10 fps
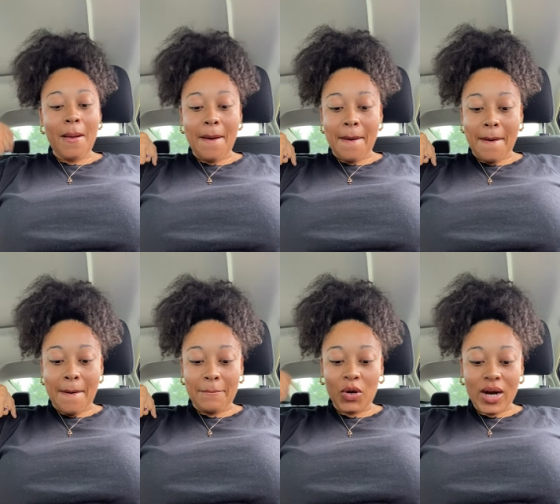
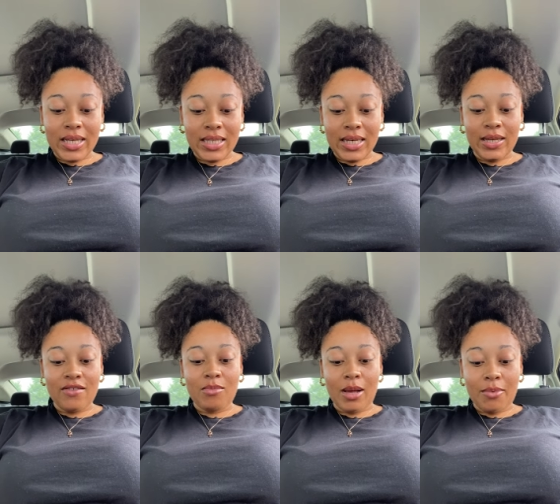Um, Crazy
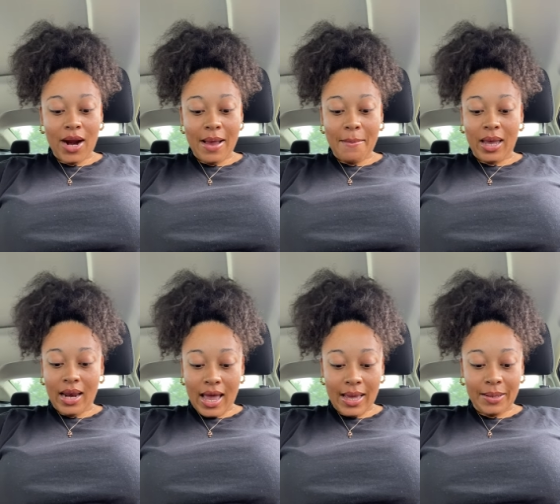Love by Brian
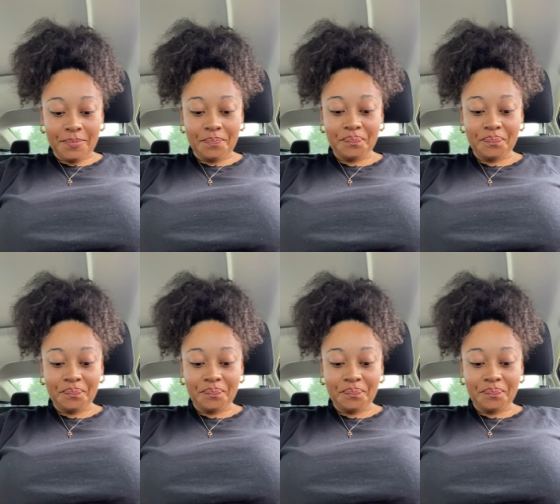McKnight